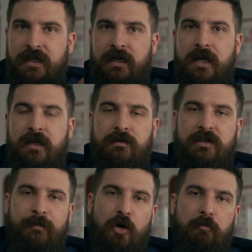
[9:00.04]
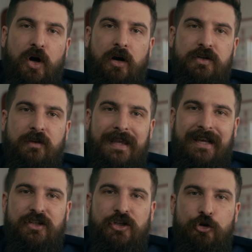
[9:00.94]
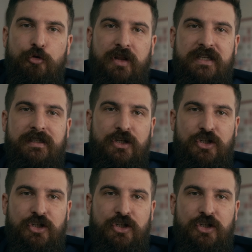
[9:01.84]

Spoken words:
in a small bar, so the X2 plus the